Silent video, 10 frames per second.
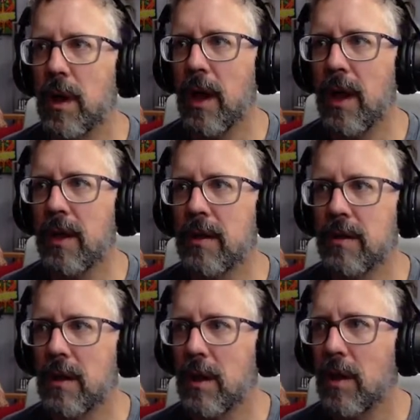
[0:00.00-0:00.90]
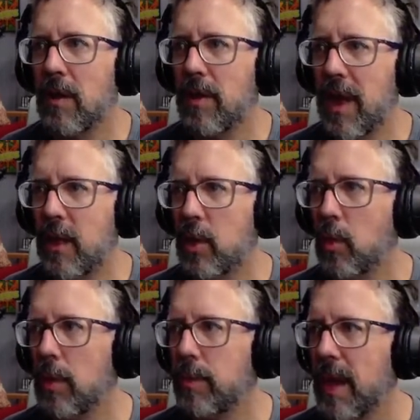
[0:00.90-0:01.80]
and that you
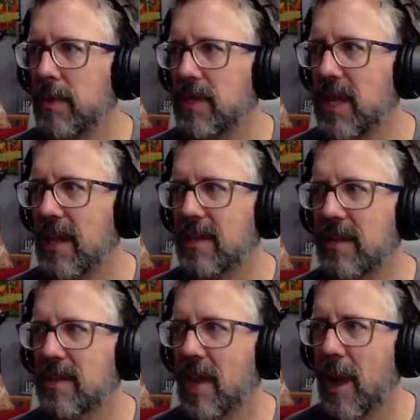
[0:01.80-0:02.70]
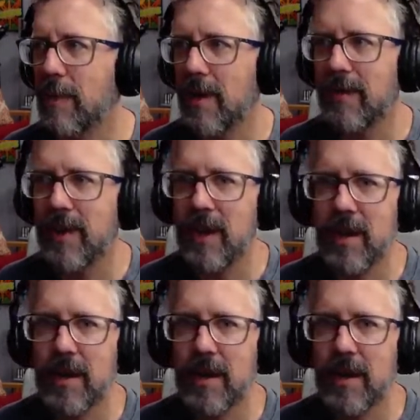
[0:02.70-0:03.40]
would be able to get to the top of it,